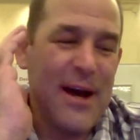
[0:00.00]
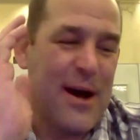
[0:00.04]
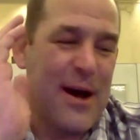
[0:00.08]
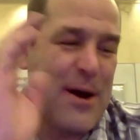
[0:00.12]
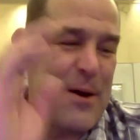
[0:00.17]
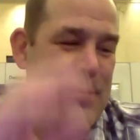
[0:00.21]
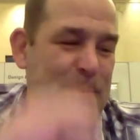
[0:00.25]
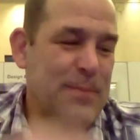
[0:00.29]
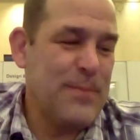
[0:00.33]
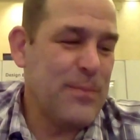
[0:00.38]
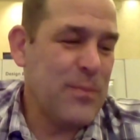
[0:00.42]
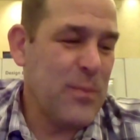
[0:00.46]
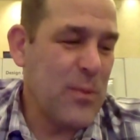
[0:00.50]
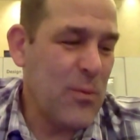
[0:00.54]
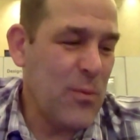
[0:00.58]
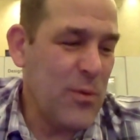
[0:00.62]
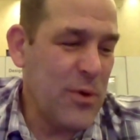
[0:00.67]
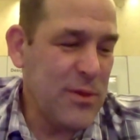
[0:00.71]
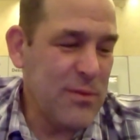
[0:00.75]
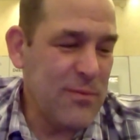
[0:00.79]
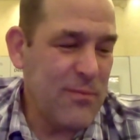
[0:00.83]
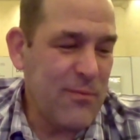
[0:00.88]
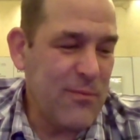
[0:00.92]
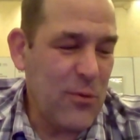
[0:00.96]
Um,
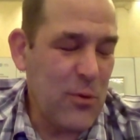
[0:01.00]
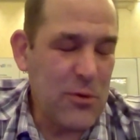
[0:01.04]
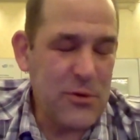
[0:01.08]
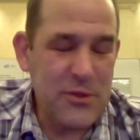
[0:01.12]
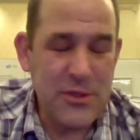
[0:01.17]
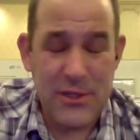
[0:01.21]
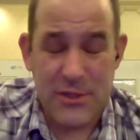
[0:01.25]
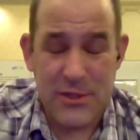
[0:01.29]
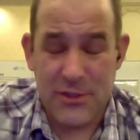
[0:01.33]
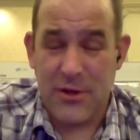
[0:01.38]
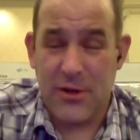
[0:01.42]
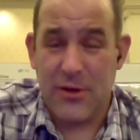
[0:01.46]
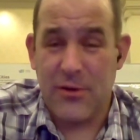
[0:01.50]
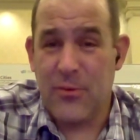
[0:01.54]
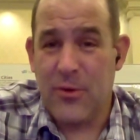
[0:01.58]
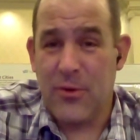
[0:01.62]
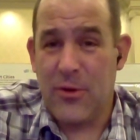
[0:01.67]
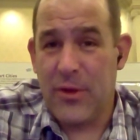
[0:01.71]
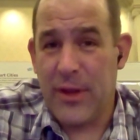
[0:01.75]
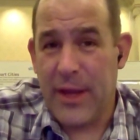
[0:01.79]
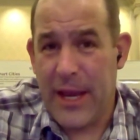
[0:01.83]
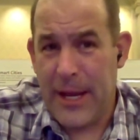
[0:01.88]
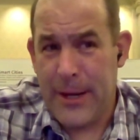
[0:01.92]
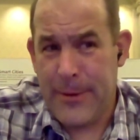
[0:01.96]
when 4G started
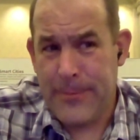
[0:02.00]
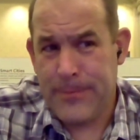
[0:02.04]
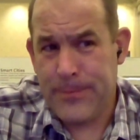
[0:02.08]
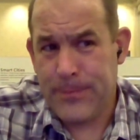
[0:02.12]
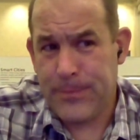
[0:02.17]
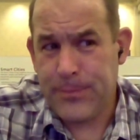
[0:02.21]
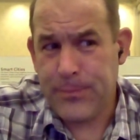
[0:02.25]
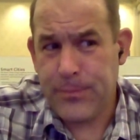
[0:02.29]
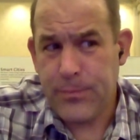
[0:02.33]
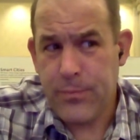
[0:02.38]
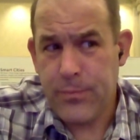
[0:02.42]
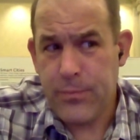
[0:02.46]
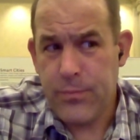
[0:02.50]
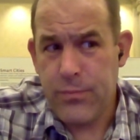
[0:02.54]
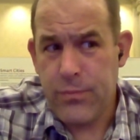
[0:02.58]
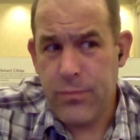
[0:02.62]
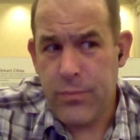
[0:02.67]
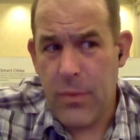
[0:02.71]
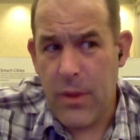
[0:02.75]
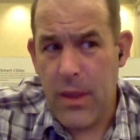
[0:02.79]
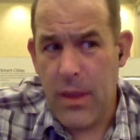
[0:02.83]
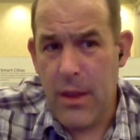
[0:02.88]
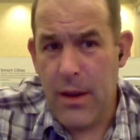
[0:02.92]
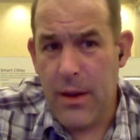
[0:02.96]
rolling out,
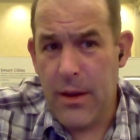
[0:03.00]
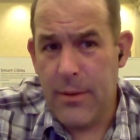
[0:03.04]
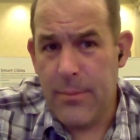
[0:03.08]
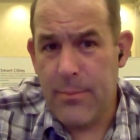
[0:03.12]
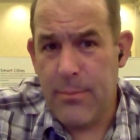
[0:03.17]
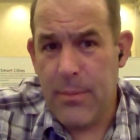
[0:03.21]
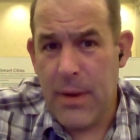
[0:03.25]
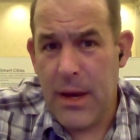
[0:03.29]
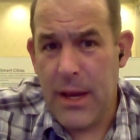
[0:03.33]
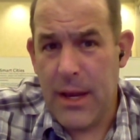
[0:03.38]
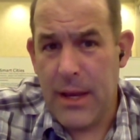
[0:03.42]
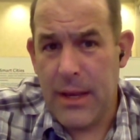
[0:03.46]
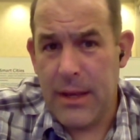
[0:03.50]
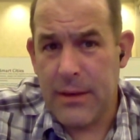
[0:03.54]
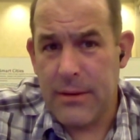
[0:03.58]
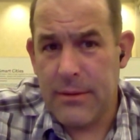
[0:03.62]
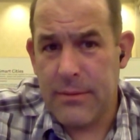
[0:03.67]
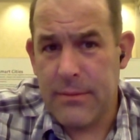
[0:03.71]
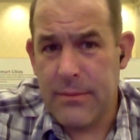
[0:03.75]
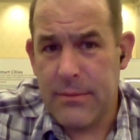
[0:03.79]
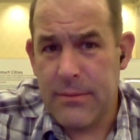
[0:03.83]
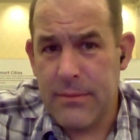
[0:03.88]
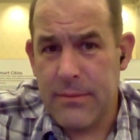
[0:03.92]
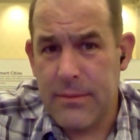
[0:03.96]
uh, my
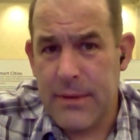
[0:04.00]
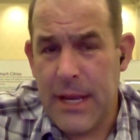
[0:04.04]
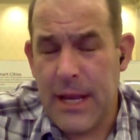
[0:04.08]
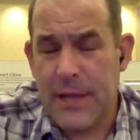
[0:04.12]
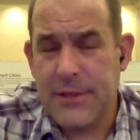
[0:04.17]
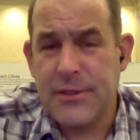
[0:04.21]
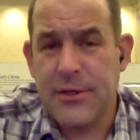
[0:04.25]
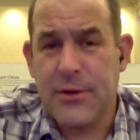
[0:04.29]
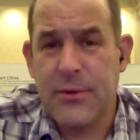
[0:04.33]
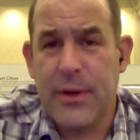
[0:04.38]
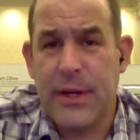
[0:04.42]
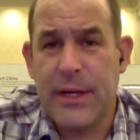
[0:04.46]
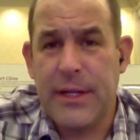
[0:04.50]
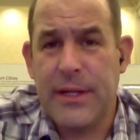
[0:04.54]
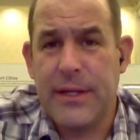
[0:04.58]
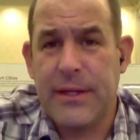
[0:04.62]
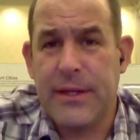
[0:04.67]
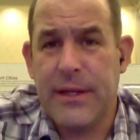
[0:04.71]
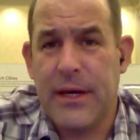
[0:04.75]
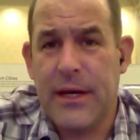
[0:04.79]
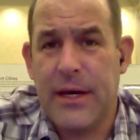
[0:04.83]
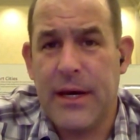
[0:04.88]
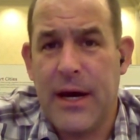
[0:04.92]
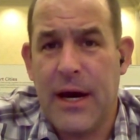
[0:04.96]

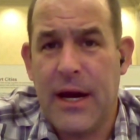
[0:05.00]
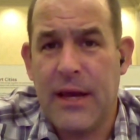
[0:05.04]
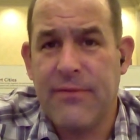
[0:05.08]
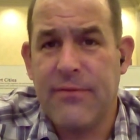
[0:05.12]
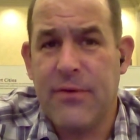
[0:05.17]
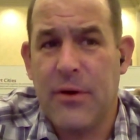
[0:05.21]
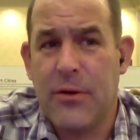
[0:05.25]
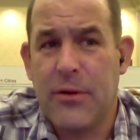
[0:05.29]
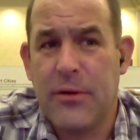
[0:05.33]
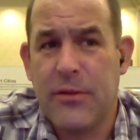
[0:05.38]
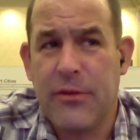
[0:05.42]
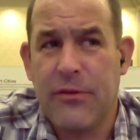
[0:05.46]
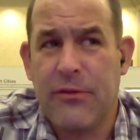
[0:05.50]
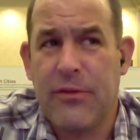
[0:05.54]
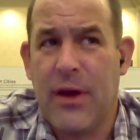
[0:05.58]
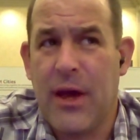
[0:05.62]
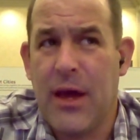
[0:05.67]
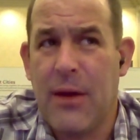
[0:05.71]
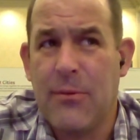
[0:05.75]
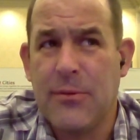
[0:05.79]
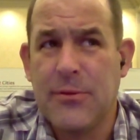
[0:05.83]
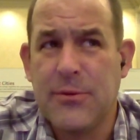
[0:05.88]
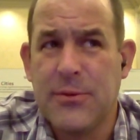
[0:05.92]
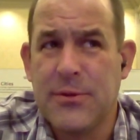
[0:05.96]
antiquated uh, iPhone at the
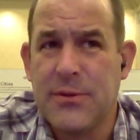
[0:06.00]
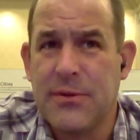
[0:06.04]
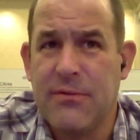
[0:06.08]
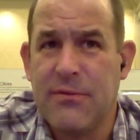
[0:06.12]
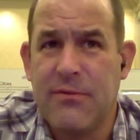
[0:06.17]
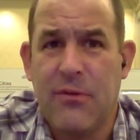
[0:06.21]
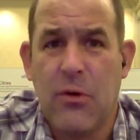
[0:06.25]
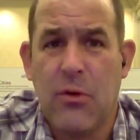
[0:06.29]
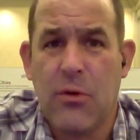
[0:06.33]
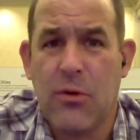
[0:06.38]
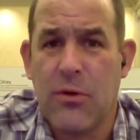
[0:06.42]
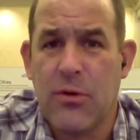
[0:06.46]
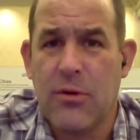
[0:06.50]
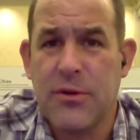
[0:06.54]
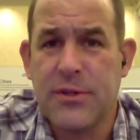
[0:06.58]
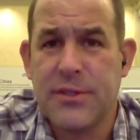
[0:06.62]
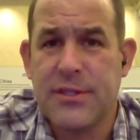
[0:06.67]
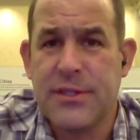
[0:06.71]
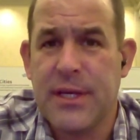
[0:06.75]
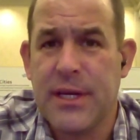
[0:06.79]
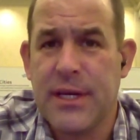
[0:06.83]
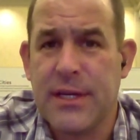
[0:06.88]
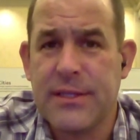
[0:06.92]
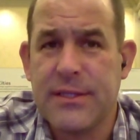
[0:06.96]
time, which was a four or a
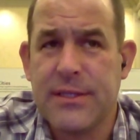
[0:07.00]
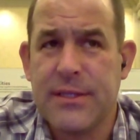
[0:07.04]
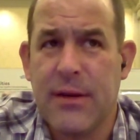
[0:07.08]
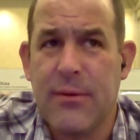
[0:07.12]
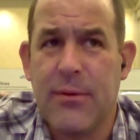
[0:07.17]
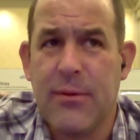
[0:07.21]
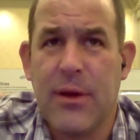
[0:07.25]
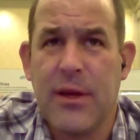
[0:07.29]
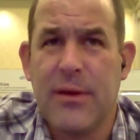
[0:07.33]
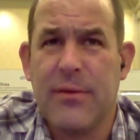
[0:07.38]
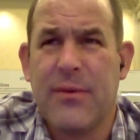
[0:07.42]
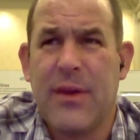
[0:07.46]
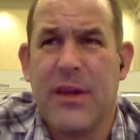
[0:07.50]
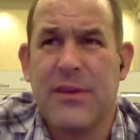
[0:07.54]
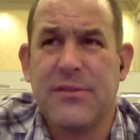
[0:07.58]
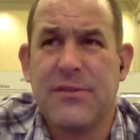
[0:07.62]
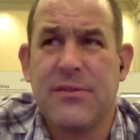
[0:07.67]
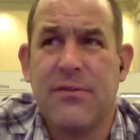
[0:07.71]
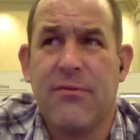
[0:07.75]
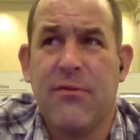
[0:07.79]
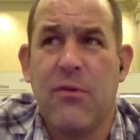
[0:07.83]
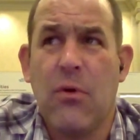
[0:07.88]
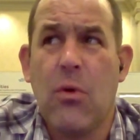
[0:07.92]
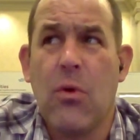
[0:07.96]
six, I
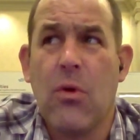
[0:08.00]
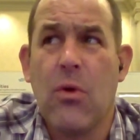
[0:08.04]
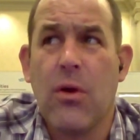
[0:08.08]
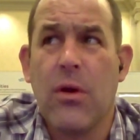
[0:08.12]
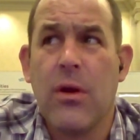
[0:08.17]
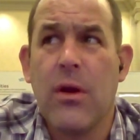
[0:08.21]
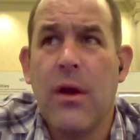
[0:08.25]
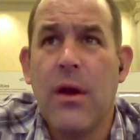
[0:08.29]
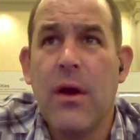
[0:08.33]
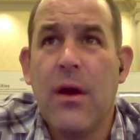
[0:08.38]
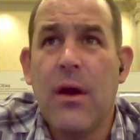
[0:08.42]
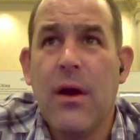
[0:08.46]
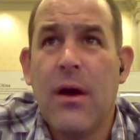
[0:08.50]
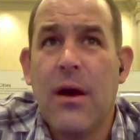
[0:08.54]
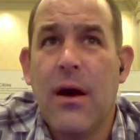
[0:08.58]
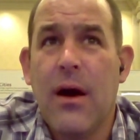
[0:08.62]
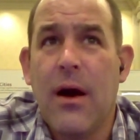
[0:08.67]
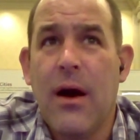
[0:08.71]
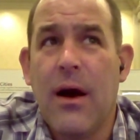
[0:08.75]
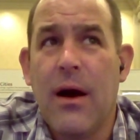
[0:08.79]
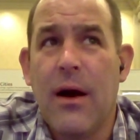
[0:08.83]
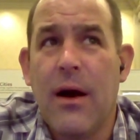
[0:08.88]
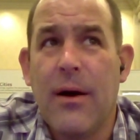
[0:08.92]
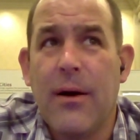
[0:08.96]
guess a four,
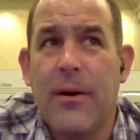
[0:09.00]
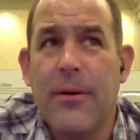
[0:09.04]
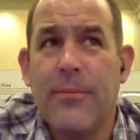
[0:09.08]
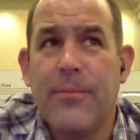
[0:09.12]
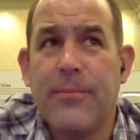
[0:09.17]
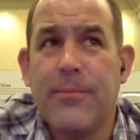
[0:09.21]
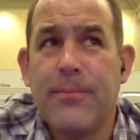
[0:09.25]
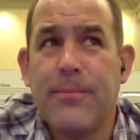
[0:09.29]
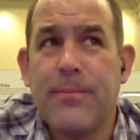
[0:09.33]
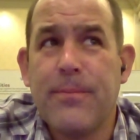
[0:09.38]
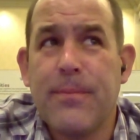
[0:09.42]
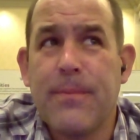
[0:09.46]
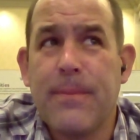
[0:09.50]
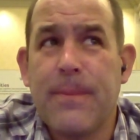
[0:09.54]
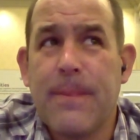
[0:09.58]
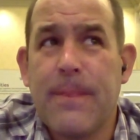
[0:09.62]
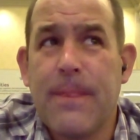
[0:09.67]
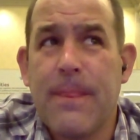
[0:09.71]
um,